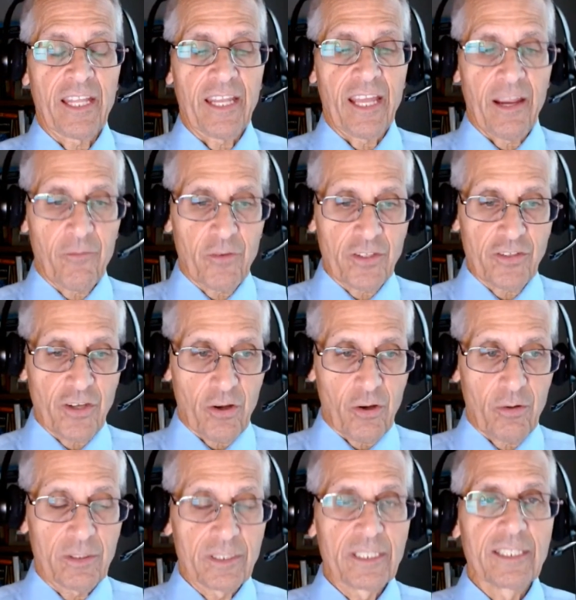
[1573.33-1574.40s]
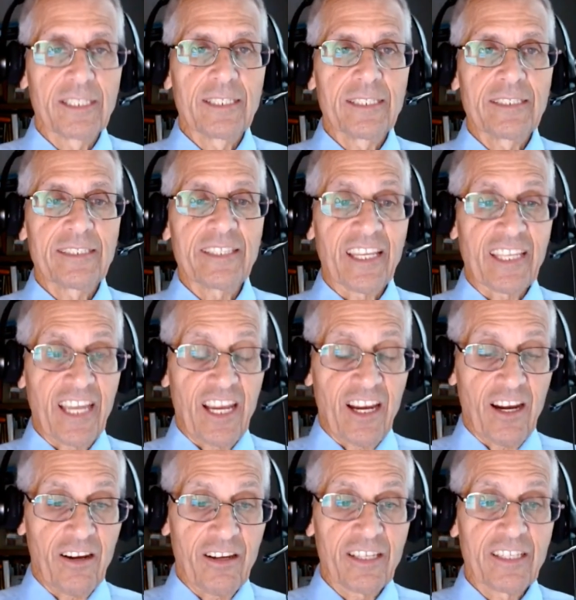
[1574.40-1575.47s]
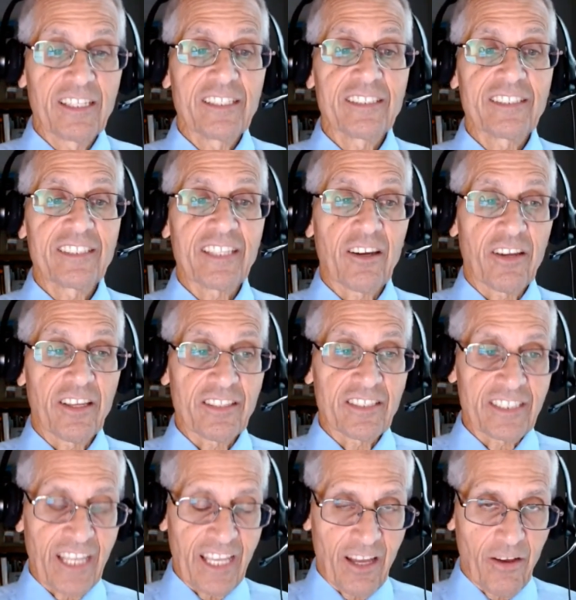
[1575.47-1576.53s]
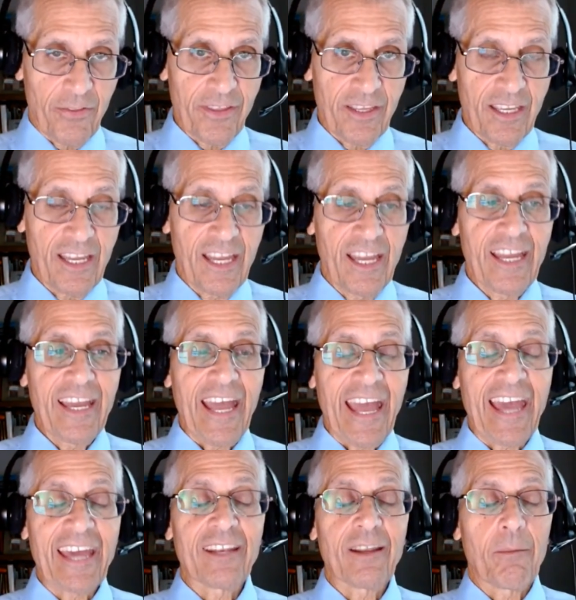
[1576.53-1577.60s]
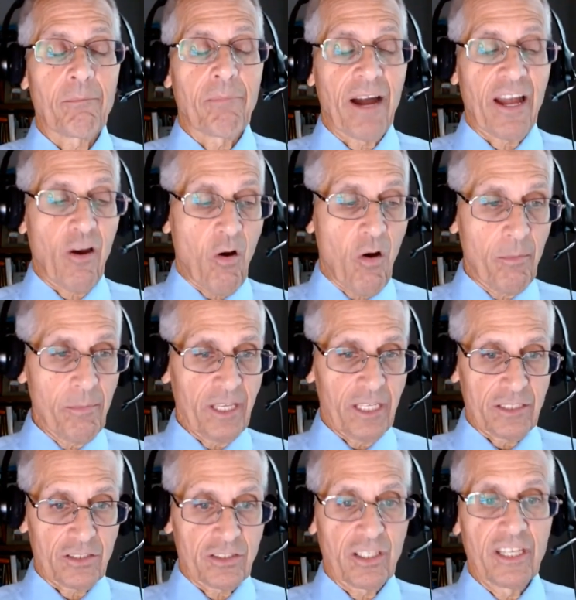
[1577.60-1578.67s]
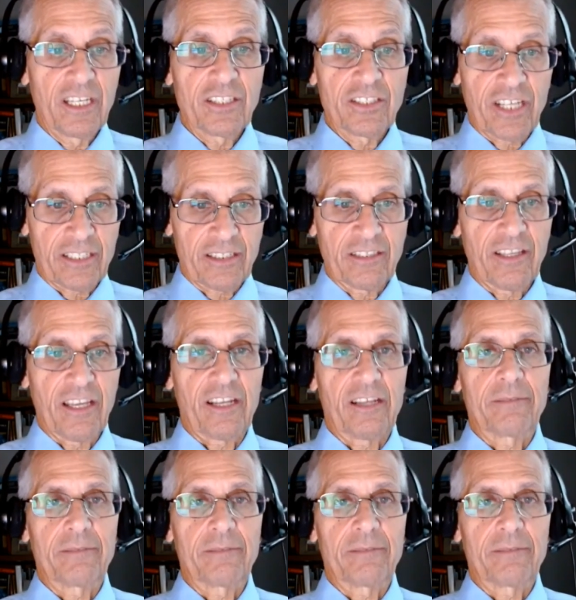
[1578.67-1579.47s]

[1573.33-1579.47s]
at every show, take care, stay stay healthy, and by all means, check the